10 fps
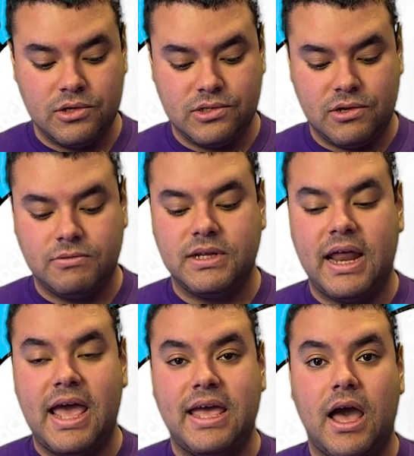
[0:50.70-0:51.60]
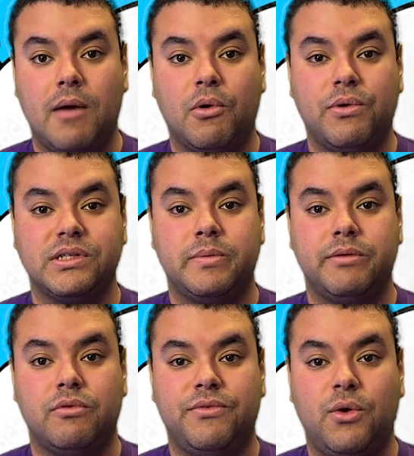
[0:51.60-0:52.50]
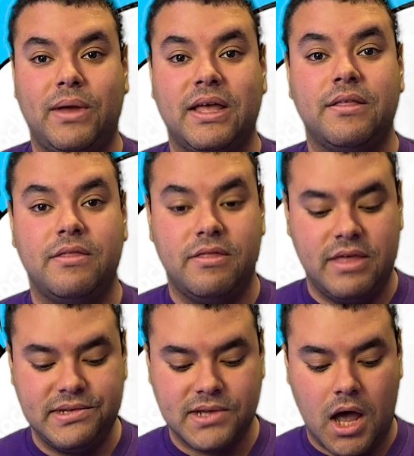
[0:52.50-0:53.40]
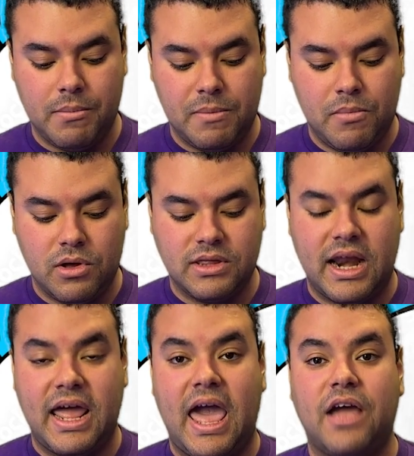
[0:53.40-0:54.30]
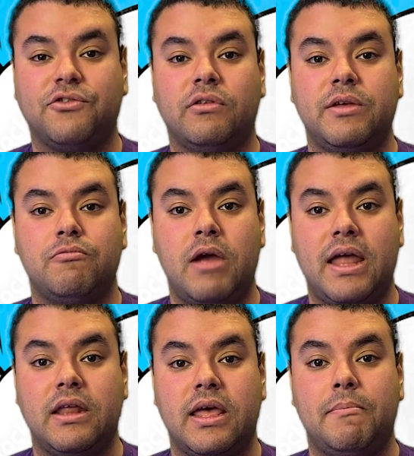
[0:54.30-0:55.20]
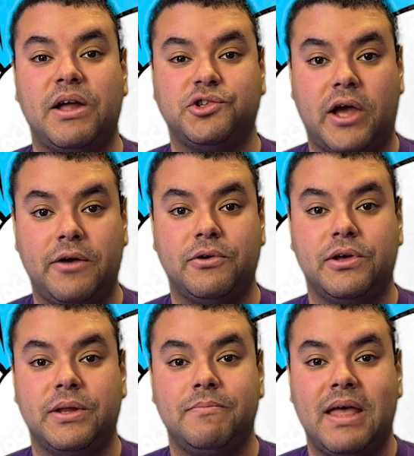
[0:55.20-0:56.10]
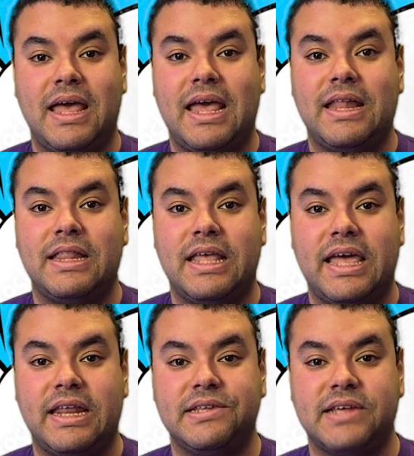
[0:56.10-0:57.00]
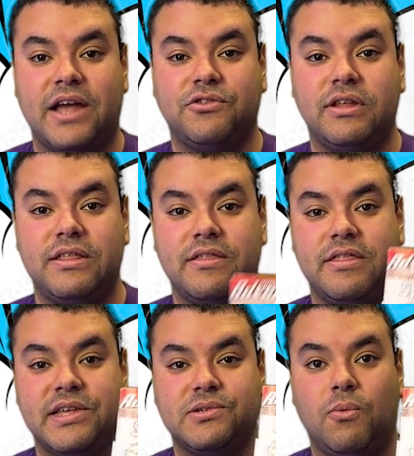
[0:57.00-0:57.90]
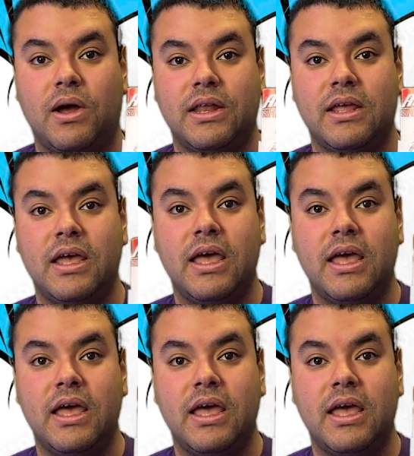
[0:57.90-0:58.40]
So today I'm going to be reviewing this comic book that I actually read in my childhood, and it's actually this one.